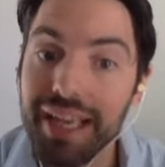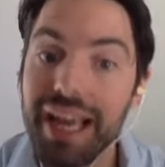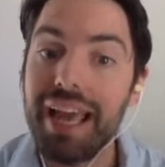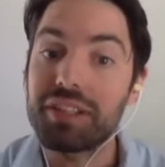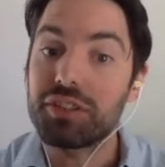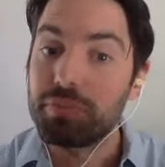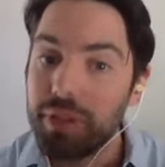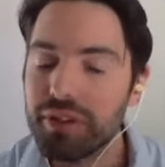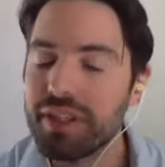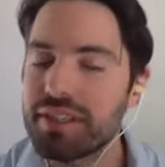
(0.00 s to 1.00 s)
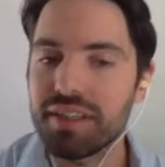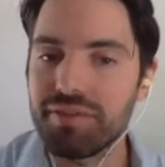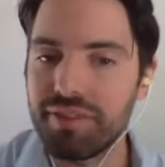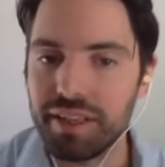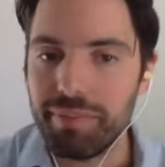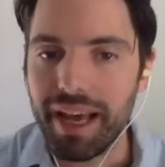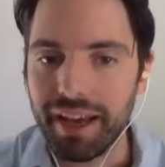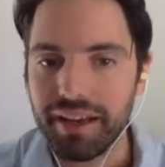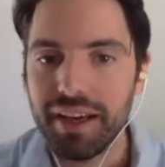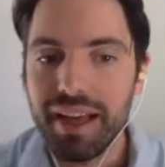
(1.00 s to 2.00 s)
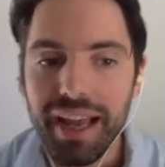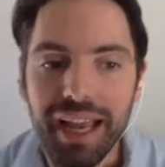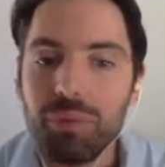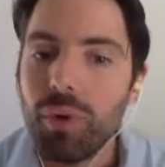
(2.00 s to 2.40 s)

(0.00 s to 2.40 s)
experiencing feedback in